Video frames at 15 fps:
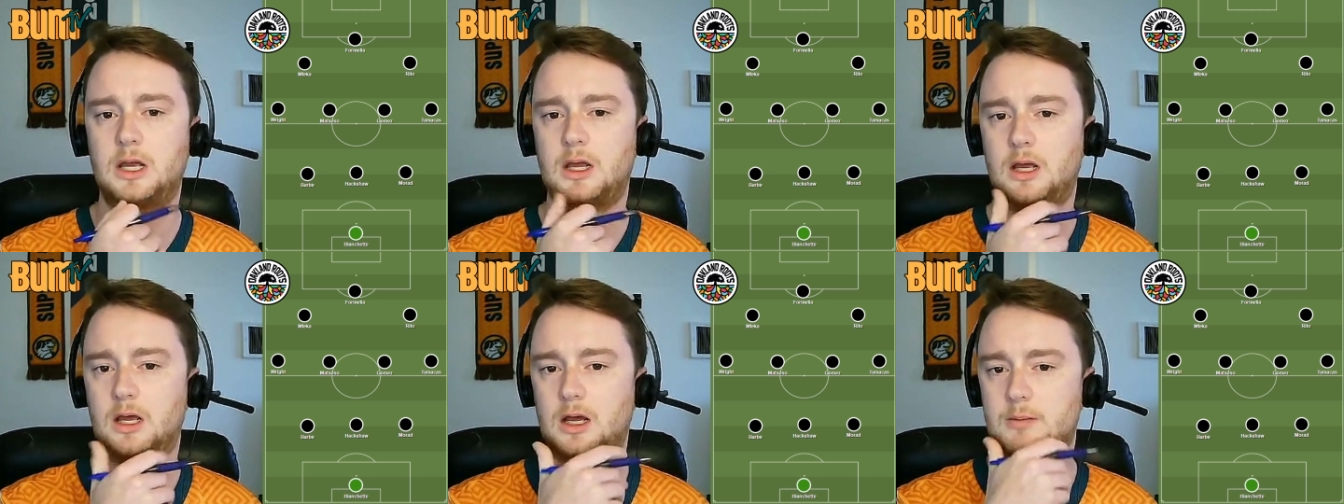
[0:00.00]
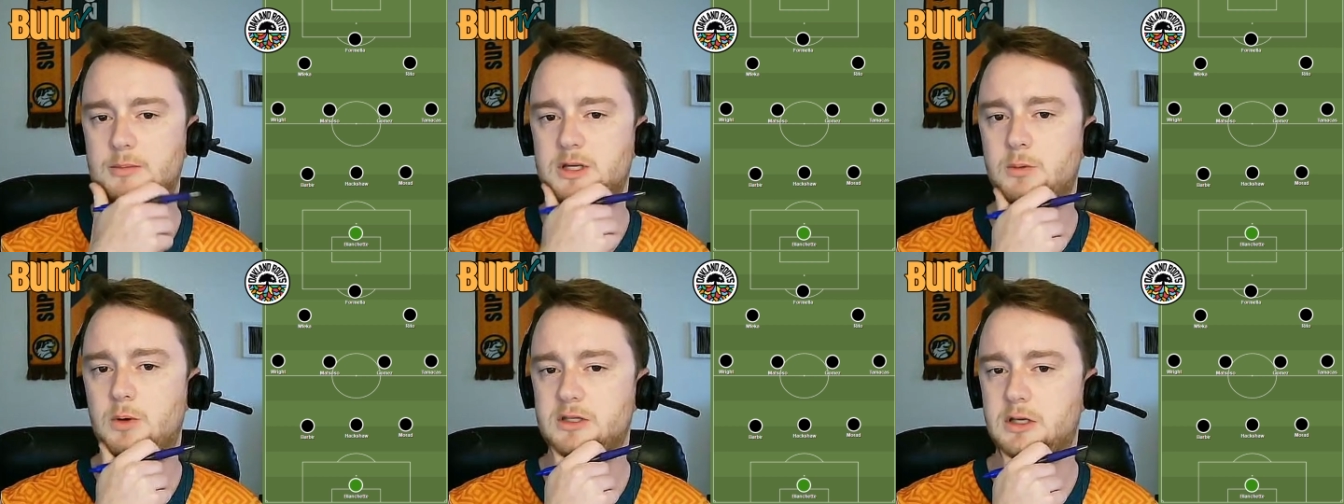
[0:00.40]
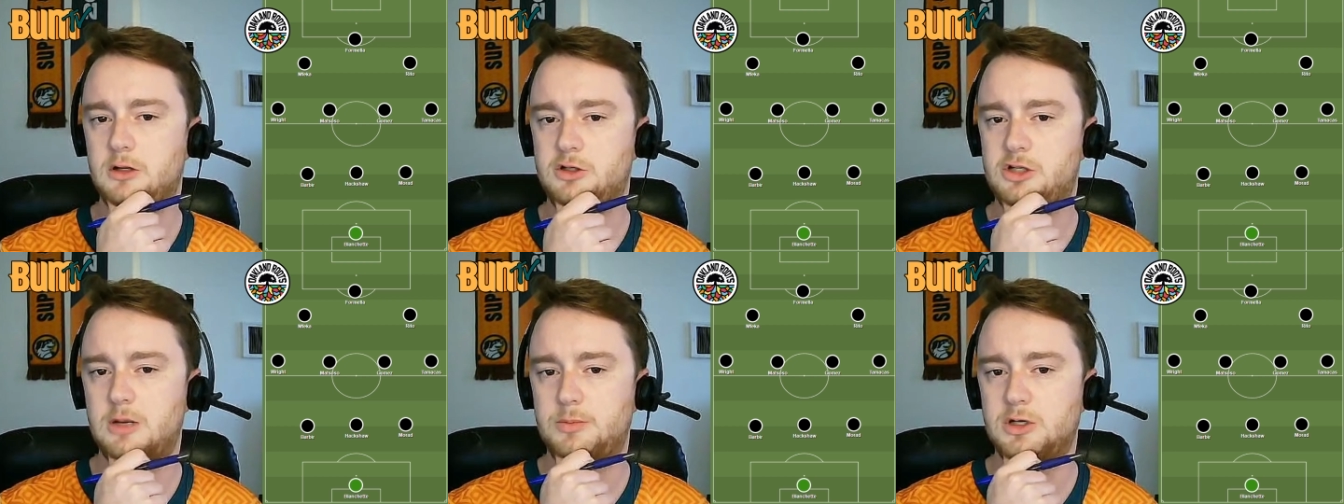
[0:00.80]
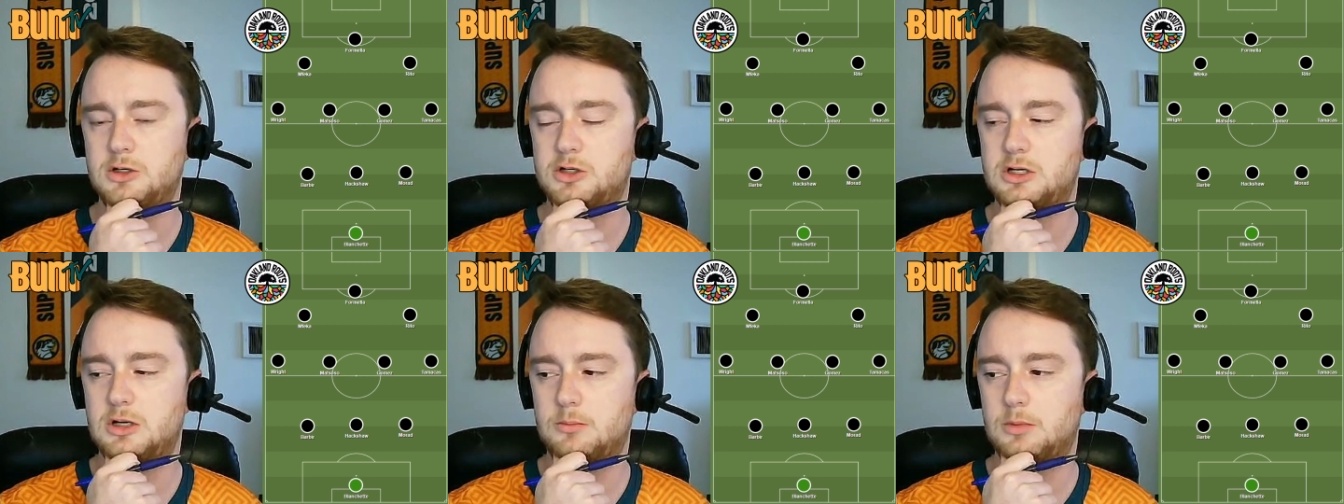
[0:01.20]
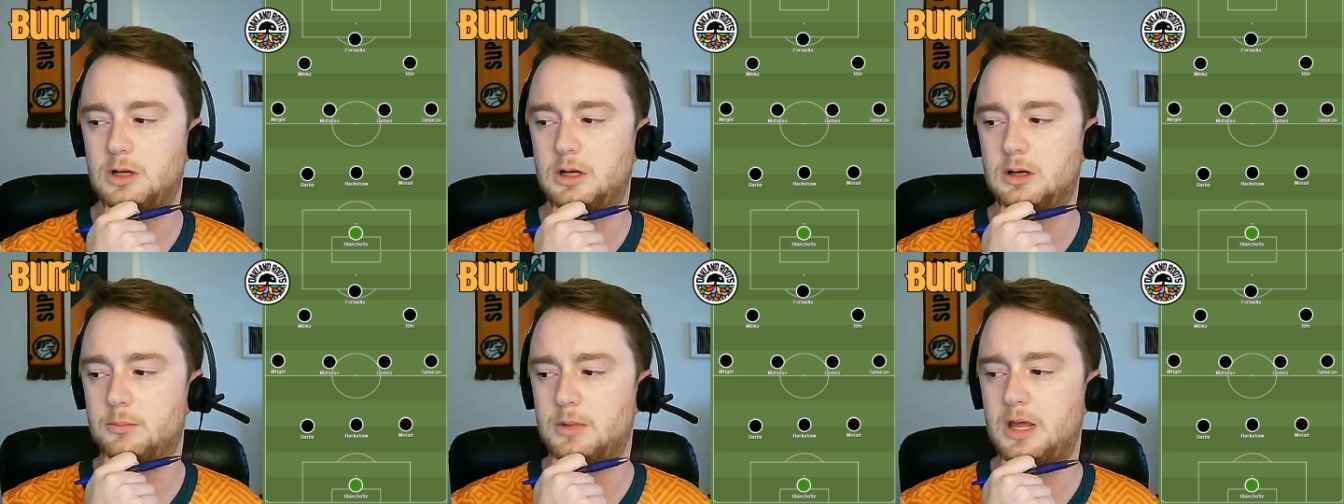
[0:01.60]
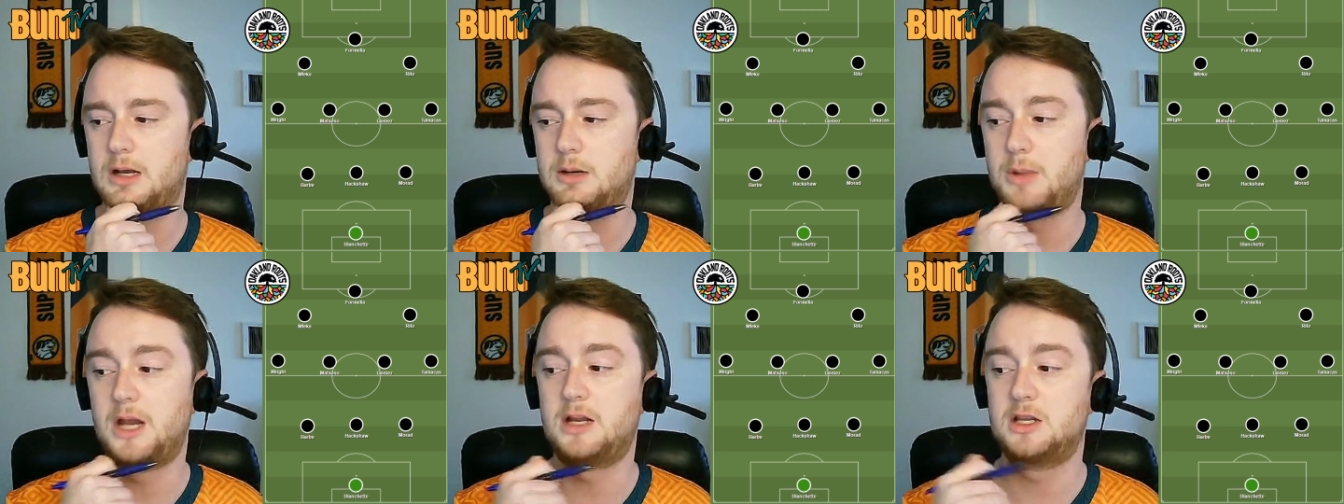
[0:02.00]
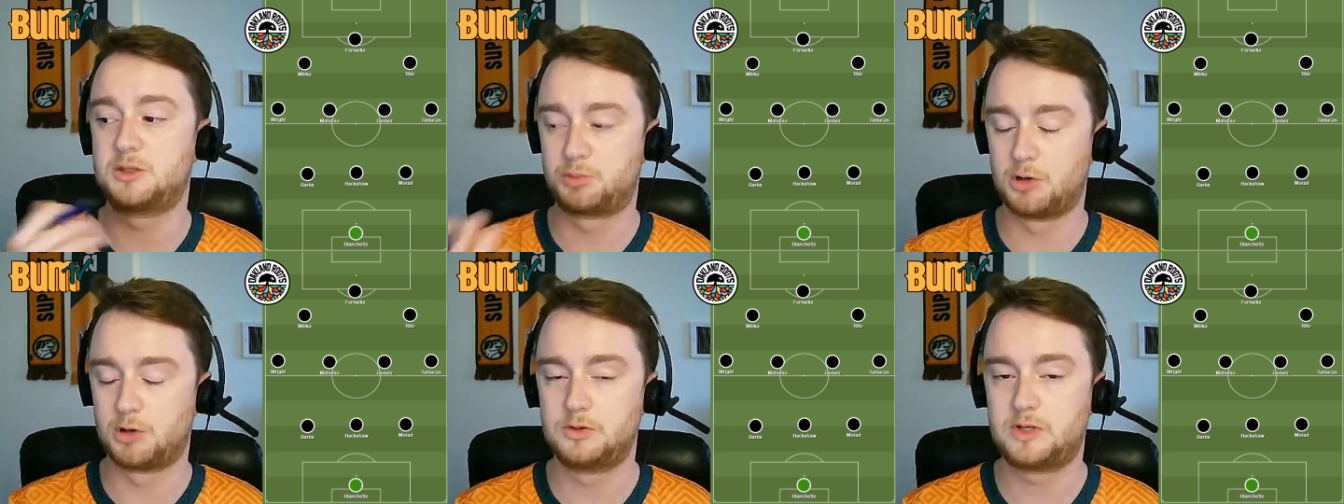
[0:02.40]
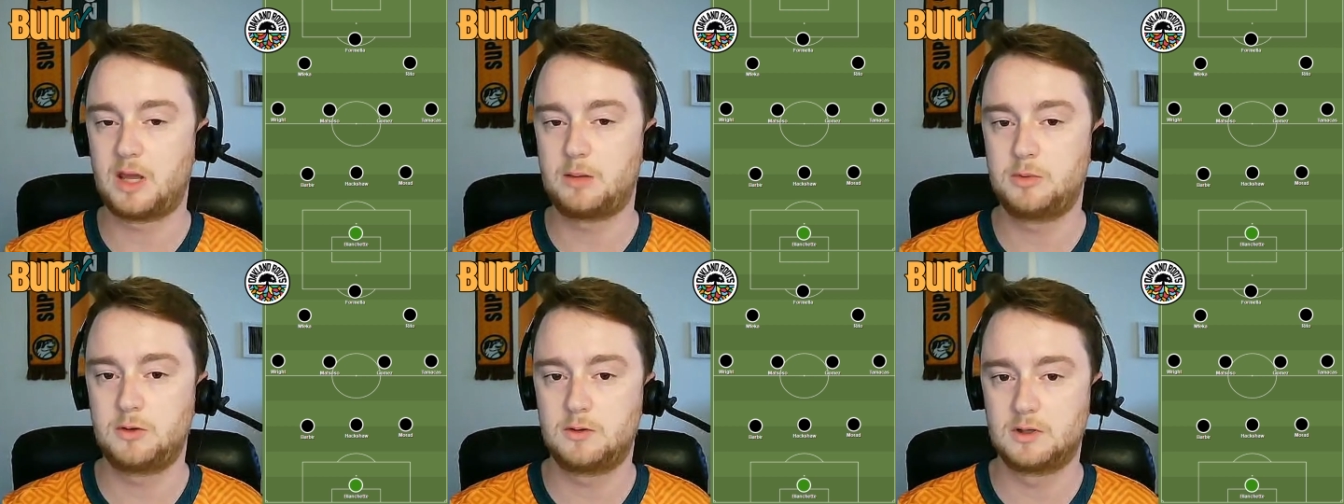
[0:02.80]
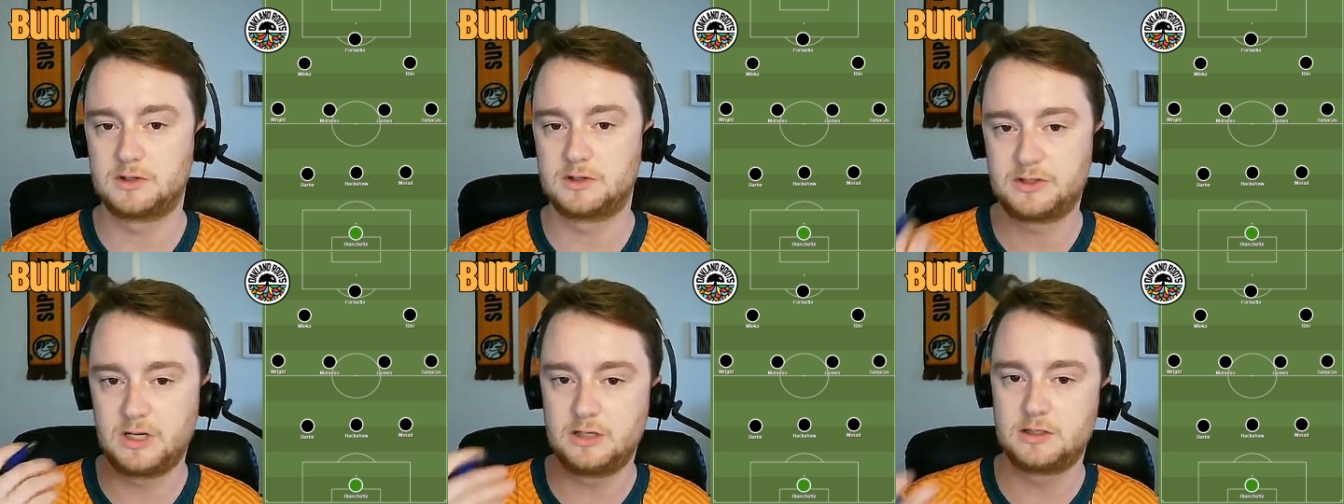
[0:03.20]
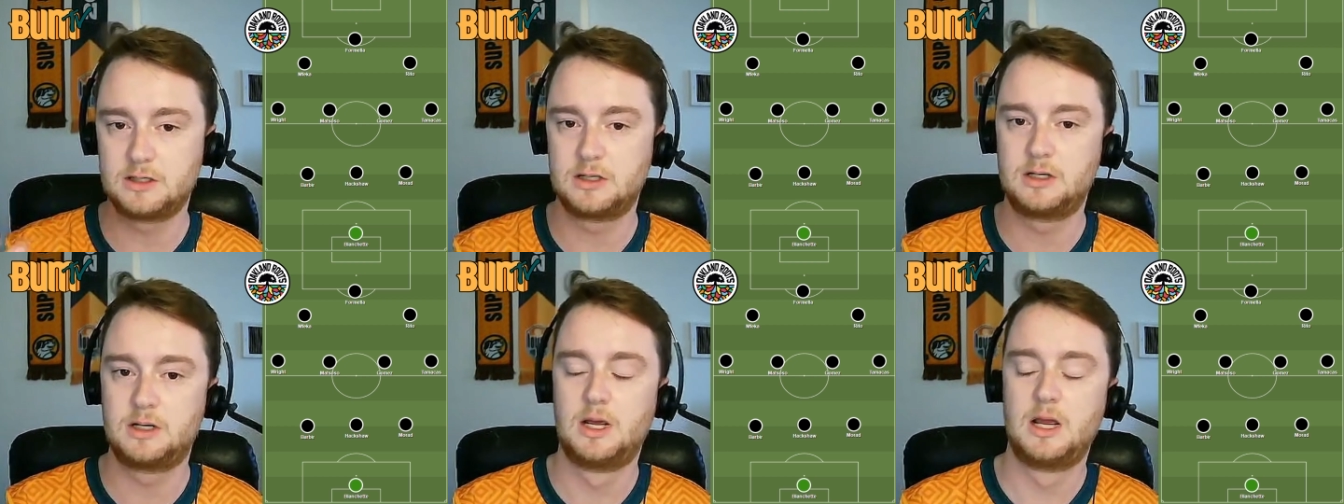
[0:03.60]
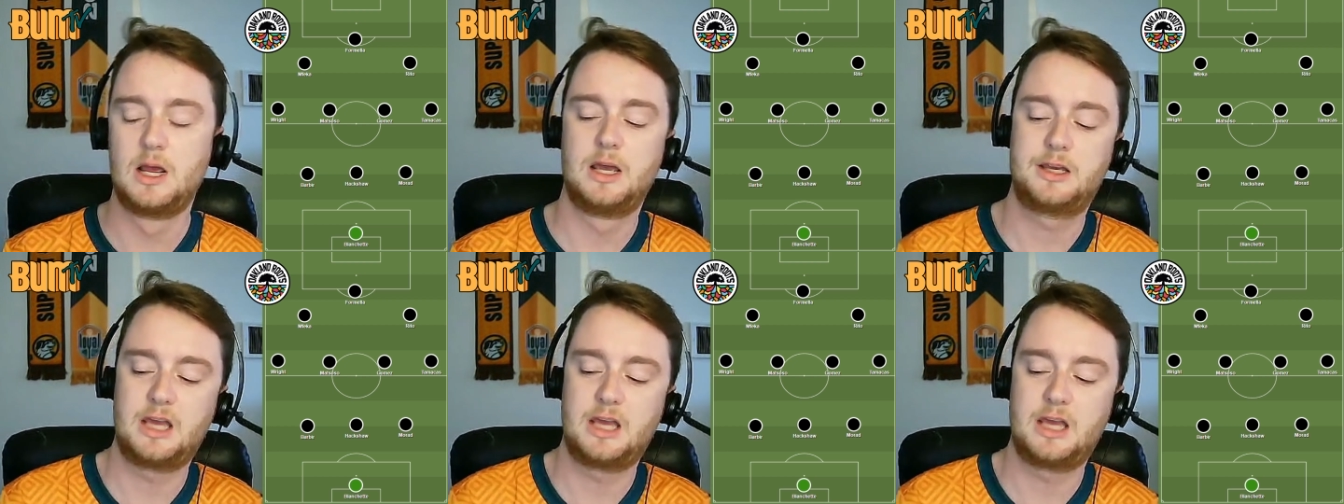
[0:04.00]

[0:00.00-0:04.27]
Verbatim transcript: um, in the USL Championship um, and made his pro debut this season.